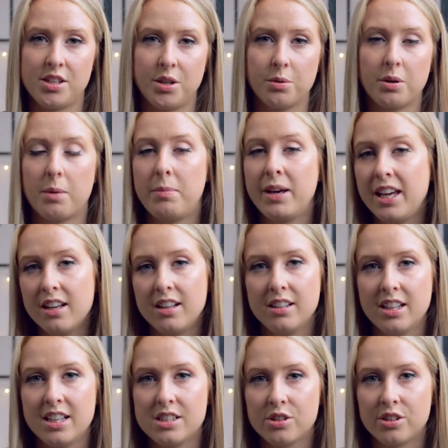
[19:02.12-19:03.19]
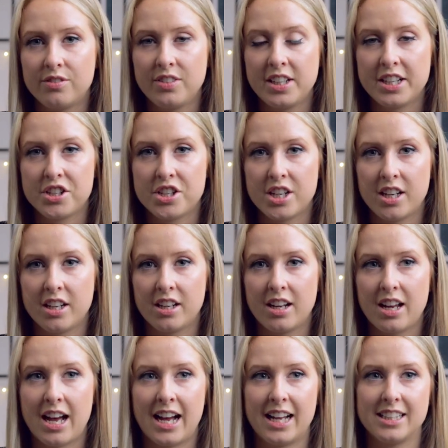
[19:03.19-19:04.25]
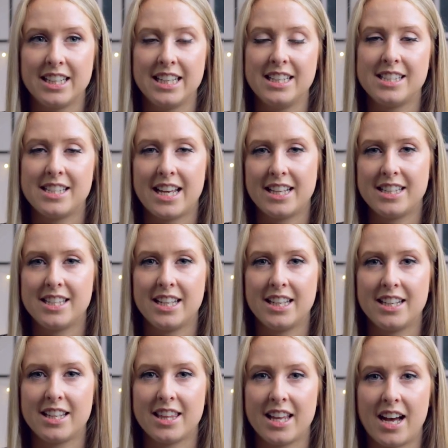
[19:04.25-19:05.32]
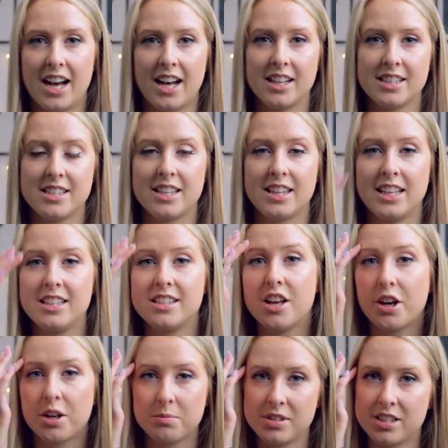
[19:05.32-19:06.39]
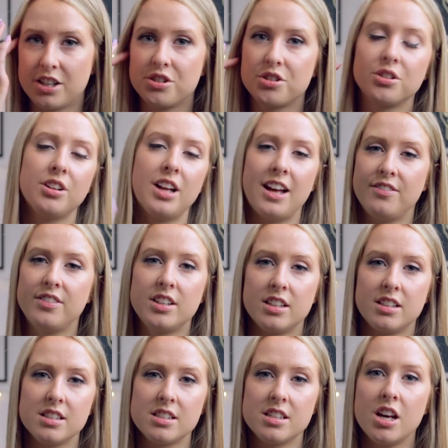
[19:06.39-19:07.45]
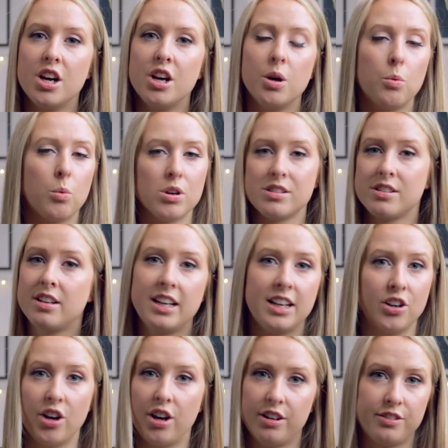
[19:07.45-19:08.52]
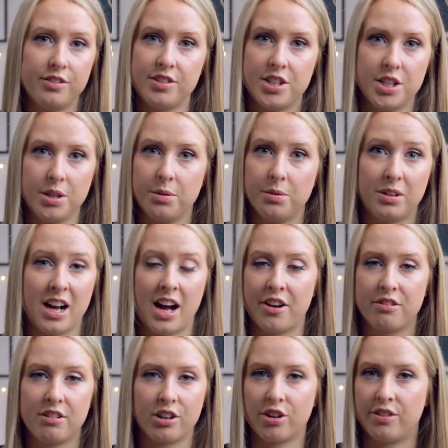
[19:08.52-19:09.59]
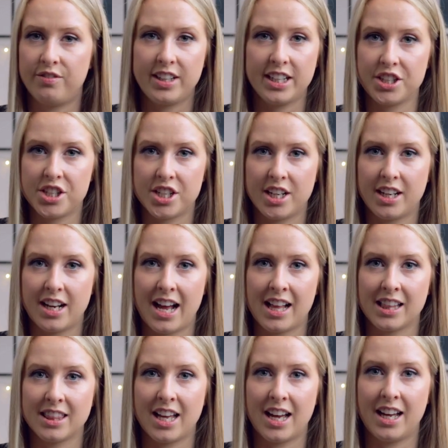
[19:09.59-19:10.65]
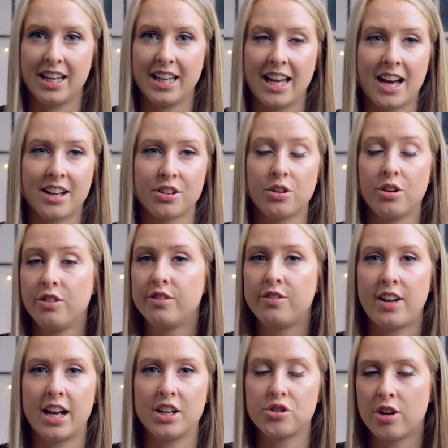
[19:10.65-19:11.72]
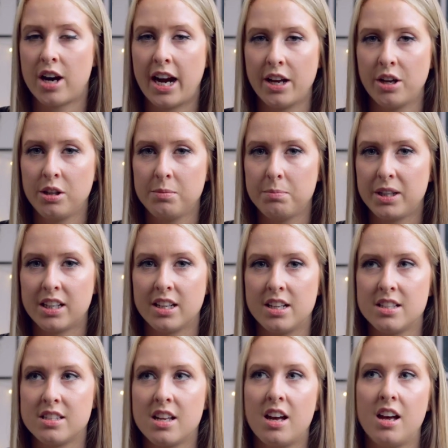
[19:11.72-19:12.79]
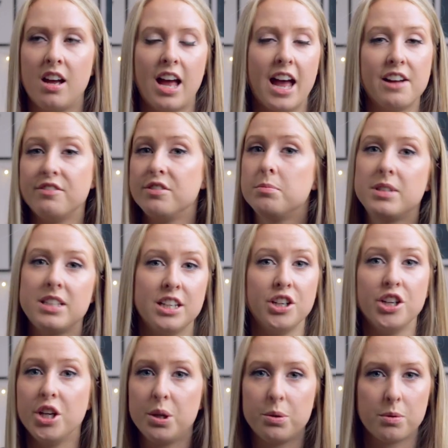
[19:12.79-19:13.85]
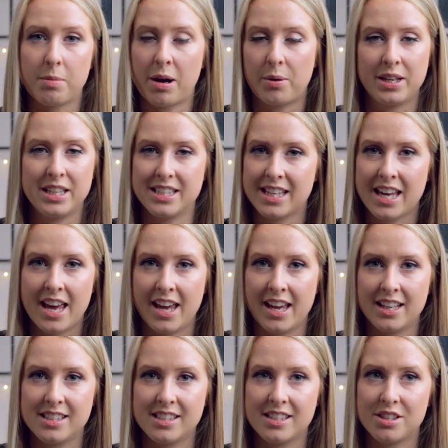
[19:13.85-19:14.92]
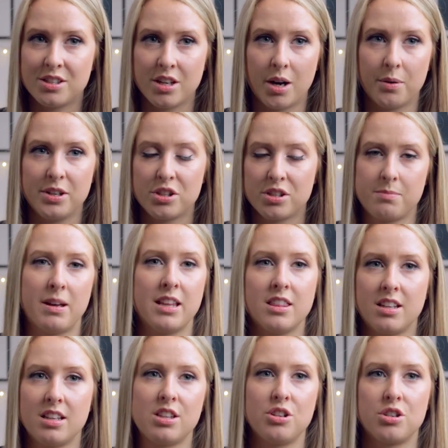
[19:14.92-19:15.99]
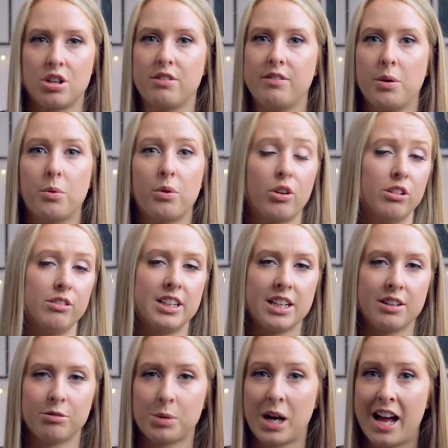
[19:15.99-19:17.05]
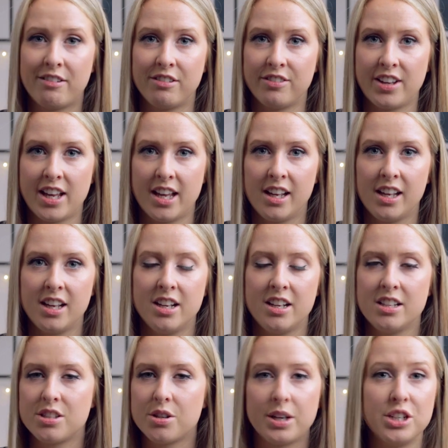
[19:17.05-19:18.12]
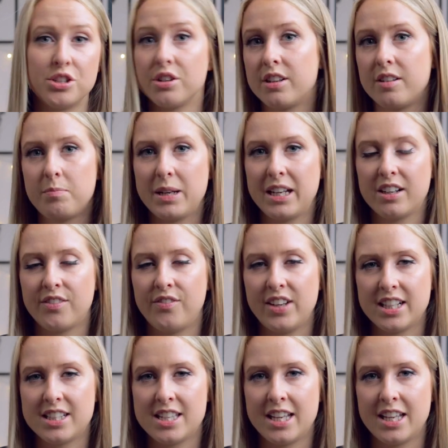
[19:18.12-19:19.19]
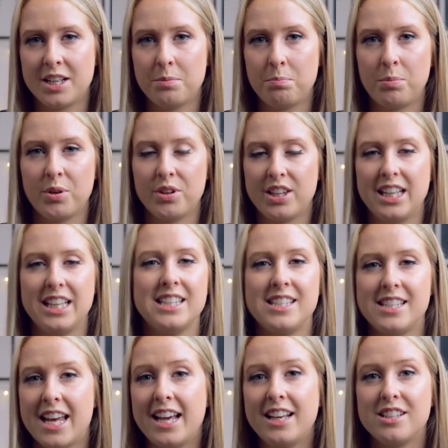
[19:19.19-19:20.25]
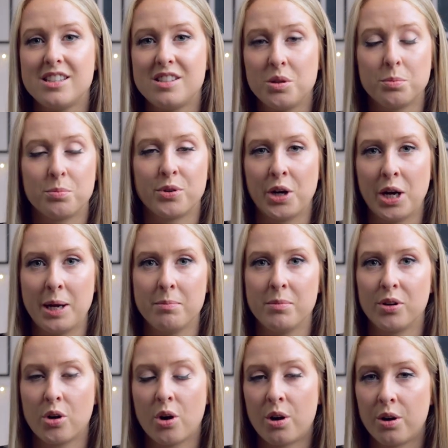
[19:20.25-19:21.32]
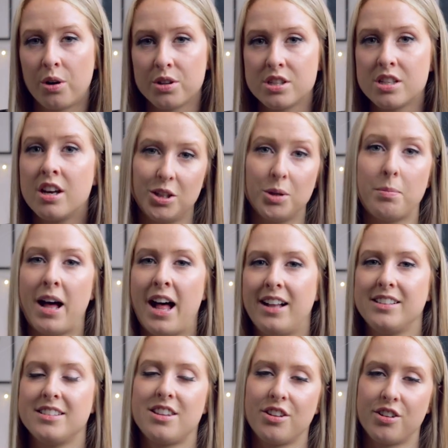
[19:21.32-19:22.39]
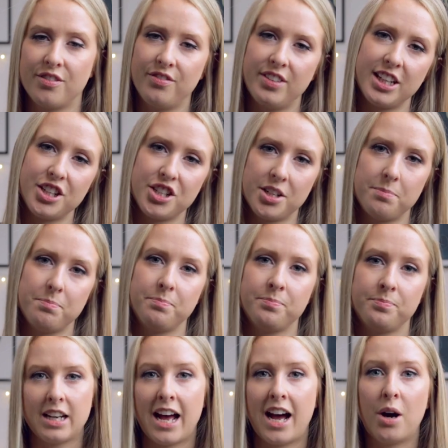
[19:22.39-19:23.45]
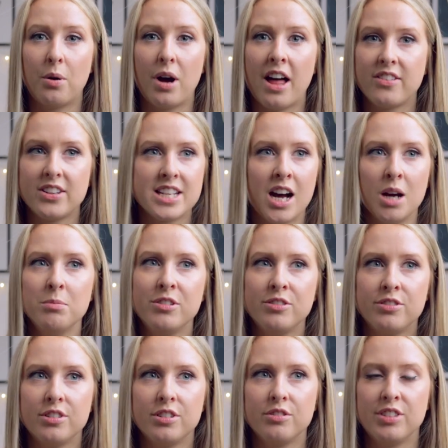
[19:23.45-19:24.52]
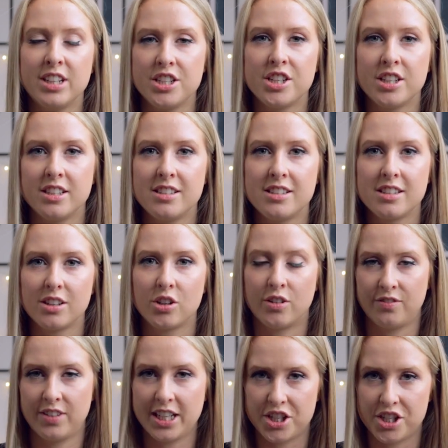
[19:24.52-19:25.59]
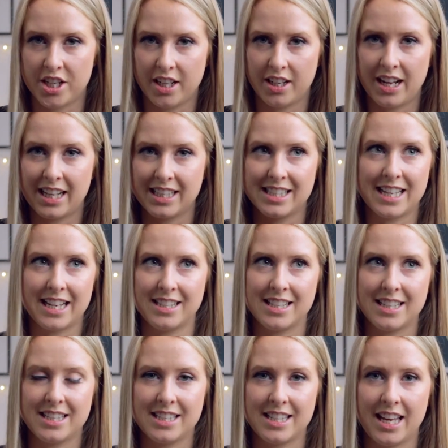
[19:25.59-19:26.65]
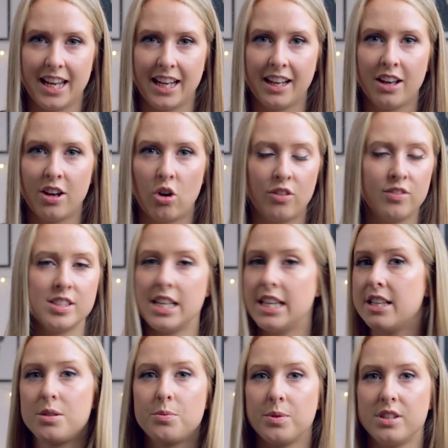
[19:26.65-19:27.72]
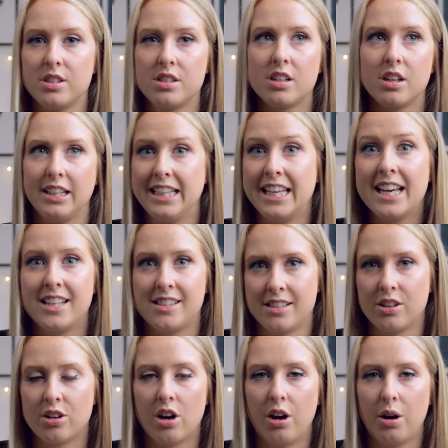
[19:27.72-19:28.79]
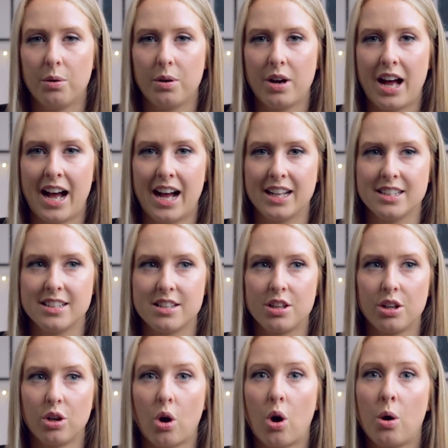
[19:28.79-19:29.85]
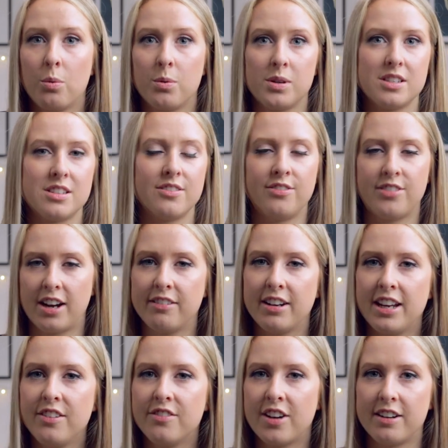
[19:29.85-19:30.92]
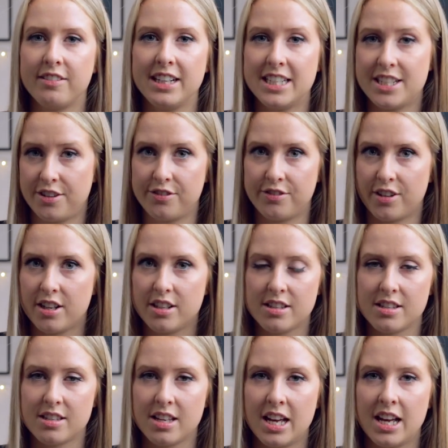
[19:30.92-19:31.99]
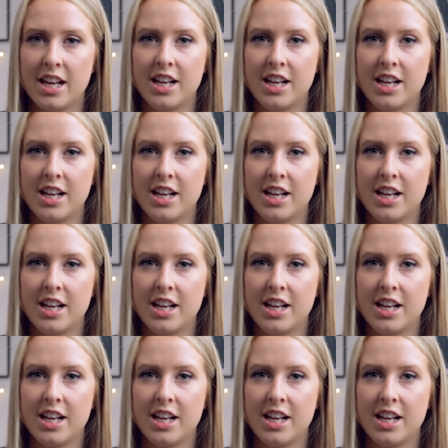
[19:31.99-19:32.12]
to appeal his conviction and he stated that the circumstantial evidence wasn't enough to garner a conviction and that he had an unfair trial because everybody knew about his case, so it just meant that the jury were already aware of it, so he shouldn't have been convicted, but the state Supreme Court upheld the conviction. Now, at the time of Richard's conviction and sentencing, obviously this was years ago, and the law was very, very different.